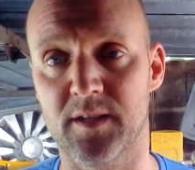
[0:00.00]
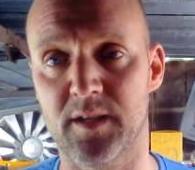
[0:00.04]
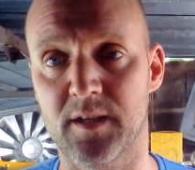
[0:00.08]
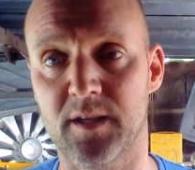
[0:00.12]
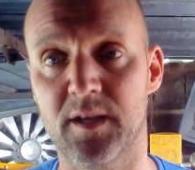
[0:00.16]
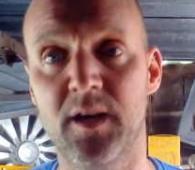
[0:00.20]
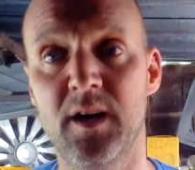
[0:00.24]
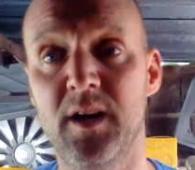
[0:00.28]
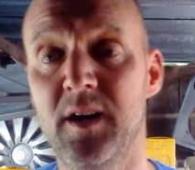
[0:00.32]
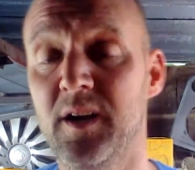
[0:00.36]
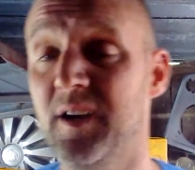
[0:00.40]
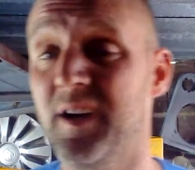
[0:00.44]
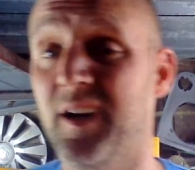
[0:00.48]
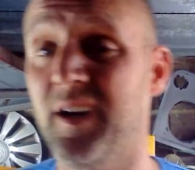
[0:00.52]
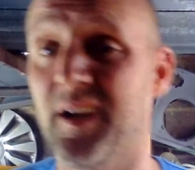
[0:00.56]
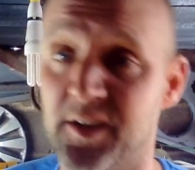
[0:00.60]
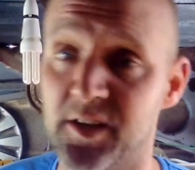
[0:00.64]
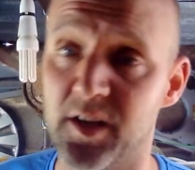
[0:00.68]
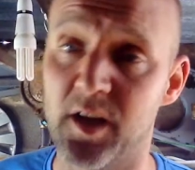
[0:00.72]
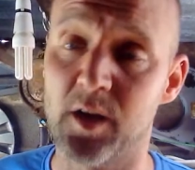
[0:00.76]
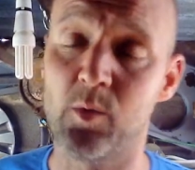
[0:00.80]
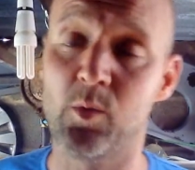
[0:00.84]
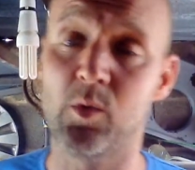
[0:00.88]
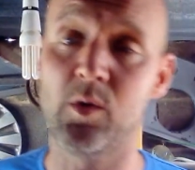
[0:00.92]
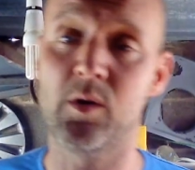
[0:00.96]
And you know what?
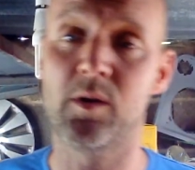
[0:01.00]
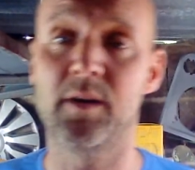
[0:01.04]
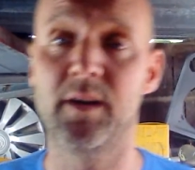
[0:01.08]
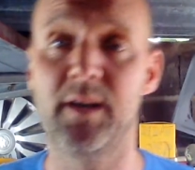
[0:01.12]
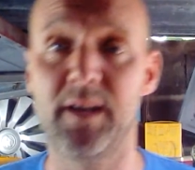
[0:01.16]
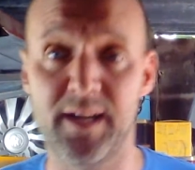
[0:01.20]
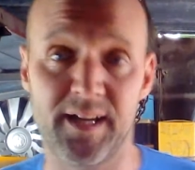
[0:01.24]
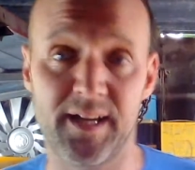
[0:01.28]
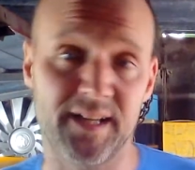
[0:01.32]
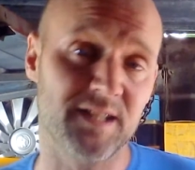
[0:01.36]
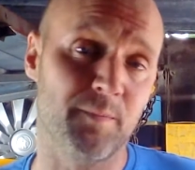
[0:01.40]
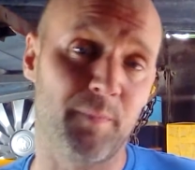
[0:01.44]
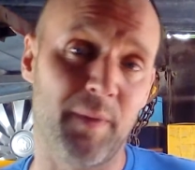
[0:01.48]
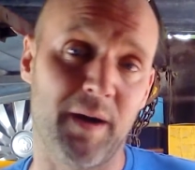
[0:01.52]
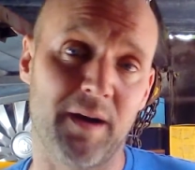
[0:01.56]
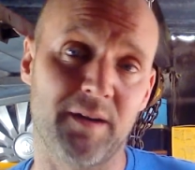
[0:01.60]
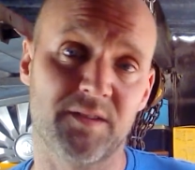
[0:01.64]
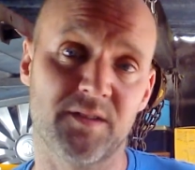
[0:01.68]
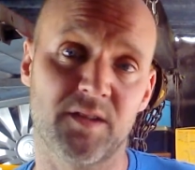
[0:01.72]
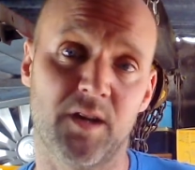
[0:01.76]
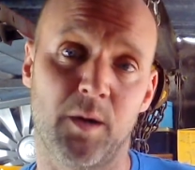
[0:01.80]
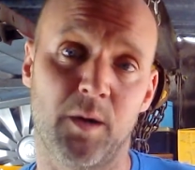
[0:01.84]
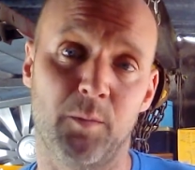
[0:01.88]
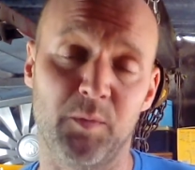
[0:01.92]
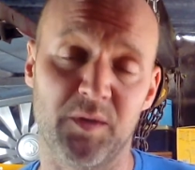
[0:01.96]
It's about time we
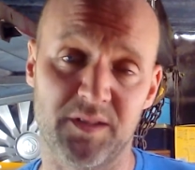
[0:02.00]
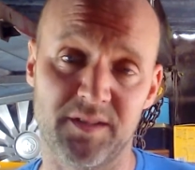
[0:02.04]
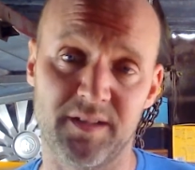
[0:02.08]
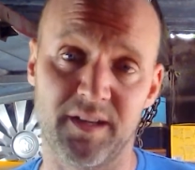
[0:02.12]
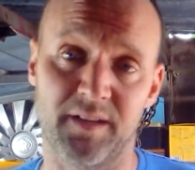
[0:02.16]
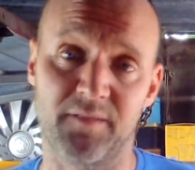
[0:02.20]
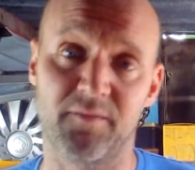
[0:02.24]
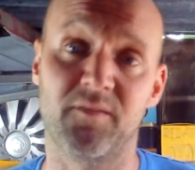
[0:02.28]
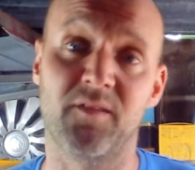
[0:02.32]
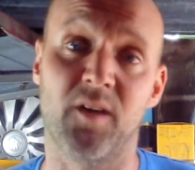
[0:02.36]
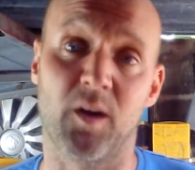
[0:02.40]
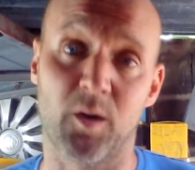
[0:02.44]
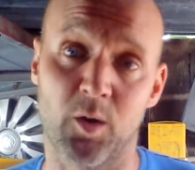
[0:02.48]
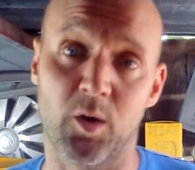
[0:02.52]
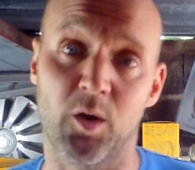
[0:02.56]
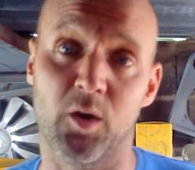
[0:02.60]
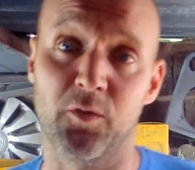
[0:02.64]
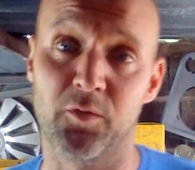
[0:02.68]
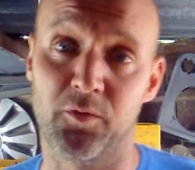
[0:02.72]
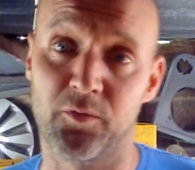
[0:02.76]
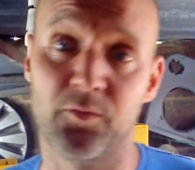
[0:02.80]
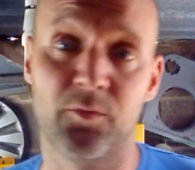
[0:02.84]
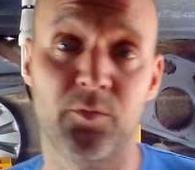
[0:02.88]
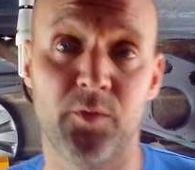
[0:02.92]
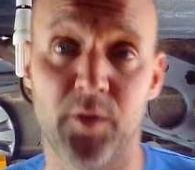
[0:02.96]
said fuck off. No,
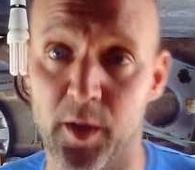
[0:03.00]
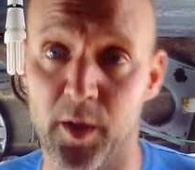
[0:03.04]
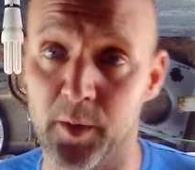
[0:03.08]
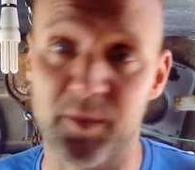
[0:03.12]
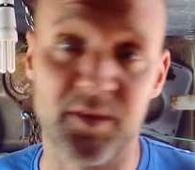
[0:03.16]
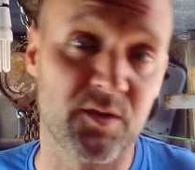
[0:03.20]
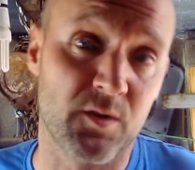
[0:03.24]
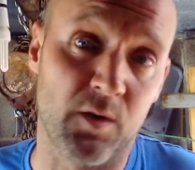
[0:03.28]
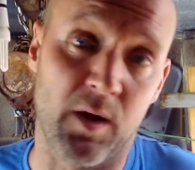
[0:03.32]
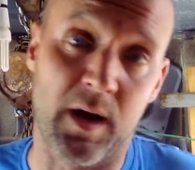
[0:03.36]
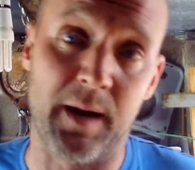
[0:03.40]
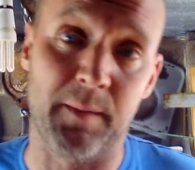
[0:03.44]
it's not happening.